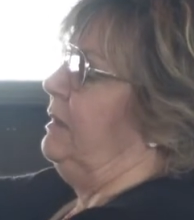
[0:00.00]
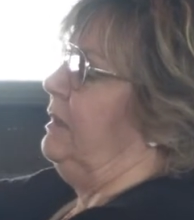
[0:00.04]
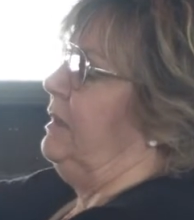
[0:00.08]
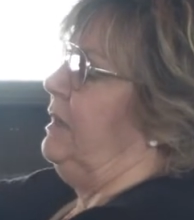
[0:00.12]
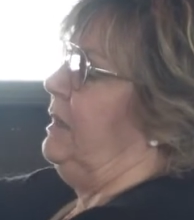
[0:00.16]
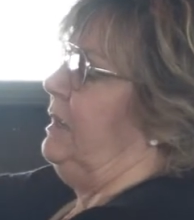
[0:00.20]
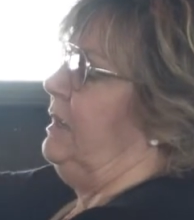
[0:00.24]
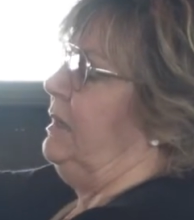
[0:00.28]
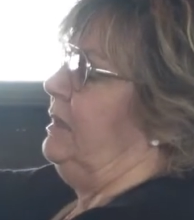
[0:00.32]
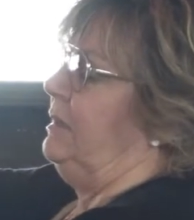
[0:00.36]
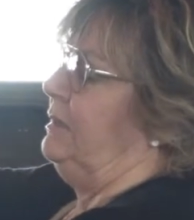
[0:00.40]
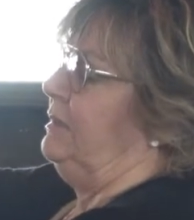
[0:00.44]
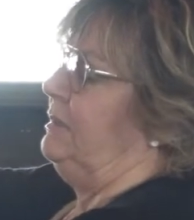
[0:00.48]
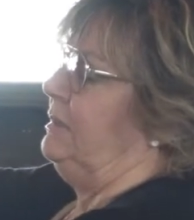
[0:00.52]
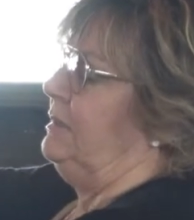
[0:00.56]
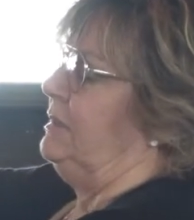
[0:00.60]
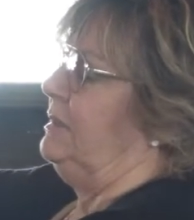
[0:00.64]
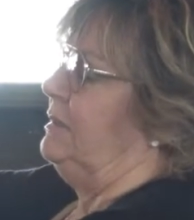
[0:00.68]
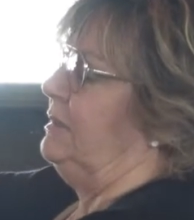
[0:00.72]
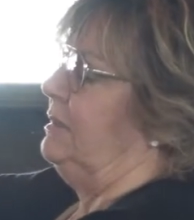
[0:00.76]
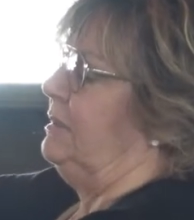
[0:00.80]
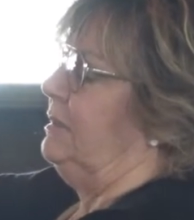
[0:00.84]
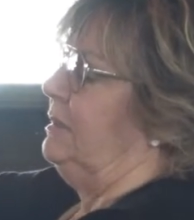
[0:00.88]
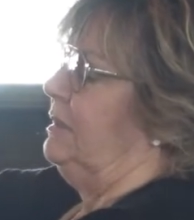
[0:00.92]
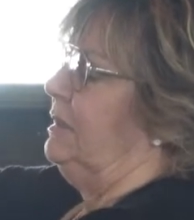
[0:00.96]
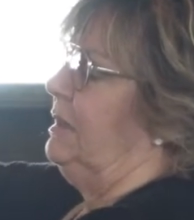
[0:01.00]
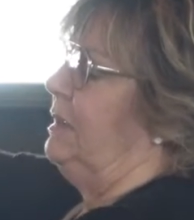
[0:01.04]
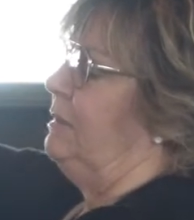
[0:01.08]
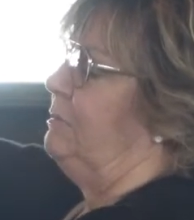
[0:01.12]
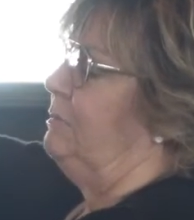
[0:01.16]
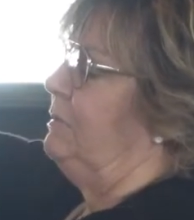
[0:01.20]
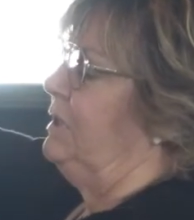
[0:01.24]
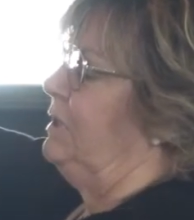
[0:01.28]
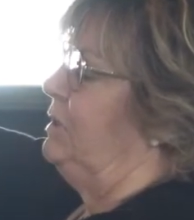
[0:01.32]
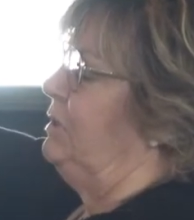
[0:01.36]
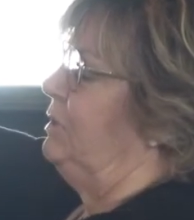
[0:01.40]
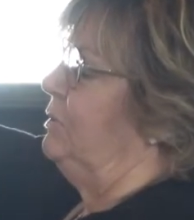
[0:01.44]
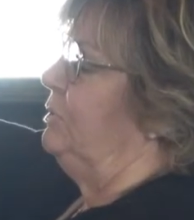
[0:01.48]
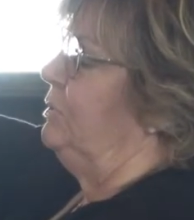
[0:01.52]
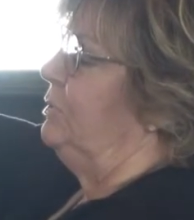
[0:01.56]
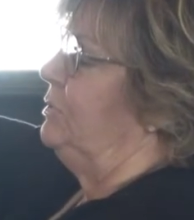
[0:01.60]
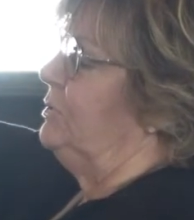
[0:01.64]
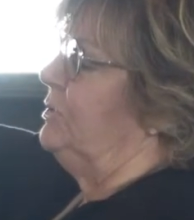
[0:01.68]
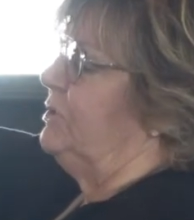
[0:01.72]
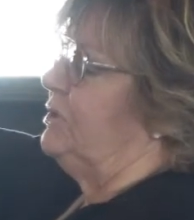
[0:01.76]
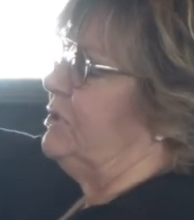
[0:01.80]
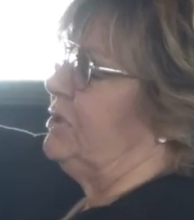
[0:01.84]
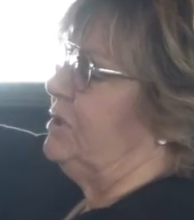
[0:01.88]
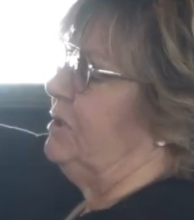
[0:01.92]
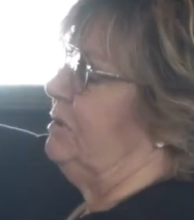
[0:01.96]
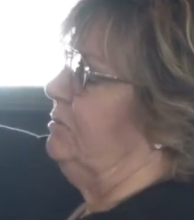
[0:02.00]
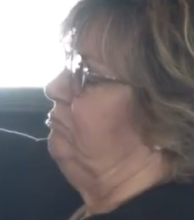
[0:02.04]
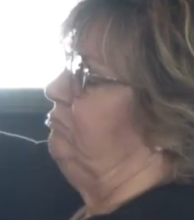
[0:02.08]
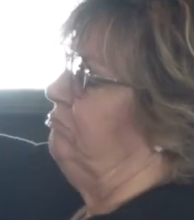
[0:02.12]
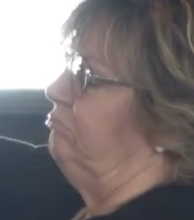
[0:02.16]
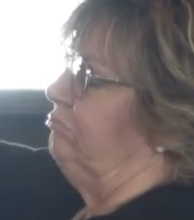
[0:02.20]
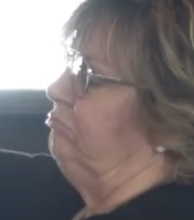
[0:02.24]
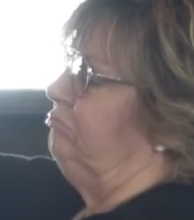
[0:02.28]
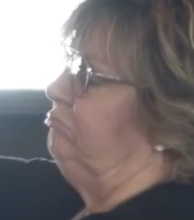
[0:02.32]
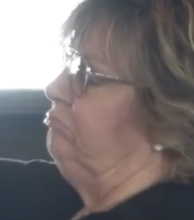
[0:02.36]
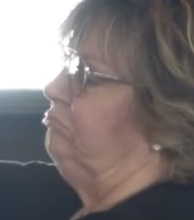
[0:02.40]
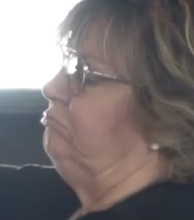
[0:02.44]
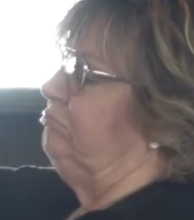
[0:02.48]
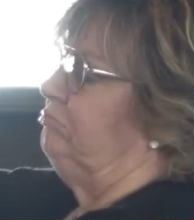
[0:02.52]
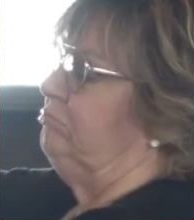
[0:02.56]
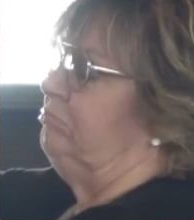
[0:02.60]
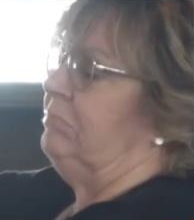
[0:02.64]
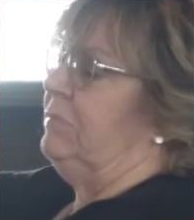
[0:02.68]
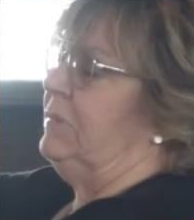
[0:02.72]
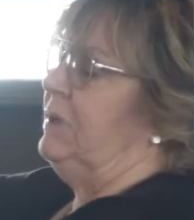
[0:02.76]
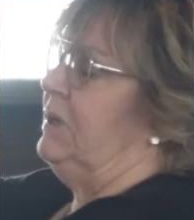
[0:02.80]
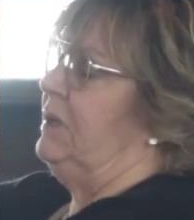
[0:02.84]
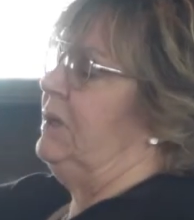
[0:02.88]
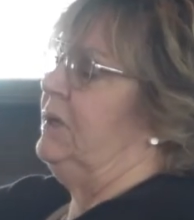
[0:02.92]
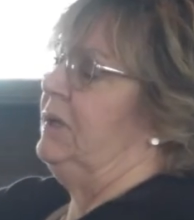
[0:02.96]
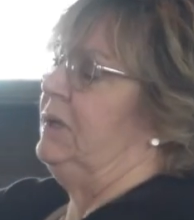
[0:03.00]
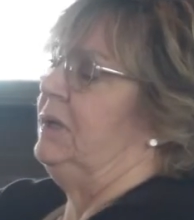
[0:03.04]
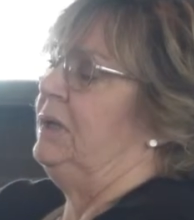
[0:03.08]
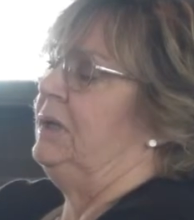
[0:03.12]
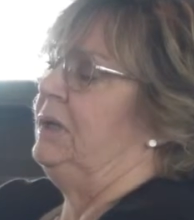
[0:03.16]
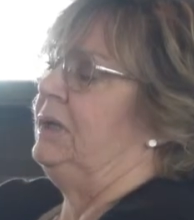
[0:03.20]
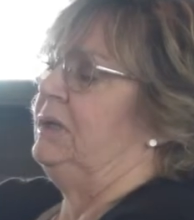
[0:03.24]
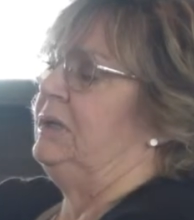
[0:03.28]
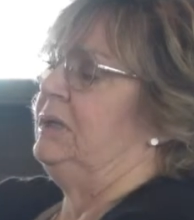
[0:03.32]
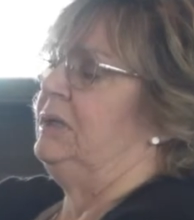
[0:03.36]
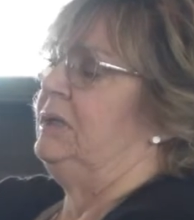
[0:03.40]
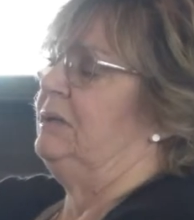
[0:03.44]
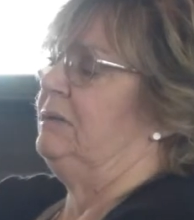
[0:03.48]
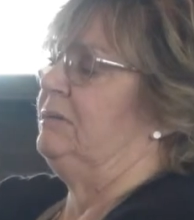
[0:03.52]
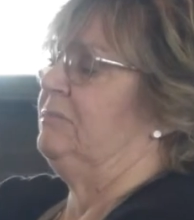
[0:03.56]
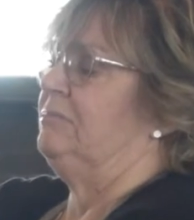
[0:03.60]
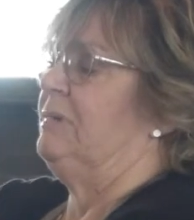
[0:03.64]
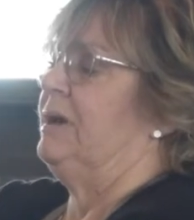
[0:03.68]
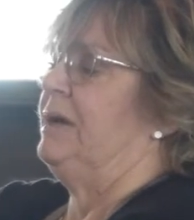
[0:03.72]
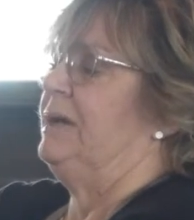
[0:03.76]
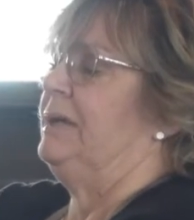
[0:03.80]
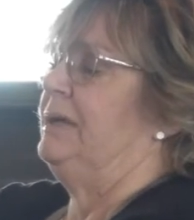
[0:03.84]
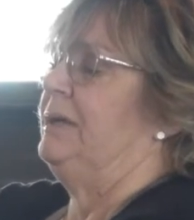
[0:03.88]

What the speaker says: and can be used, you know, right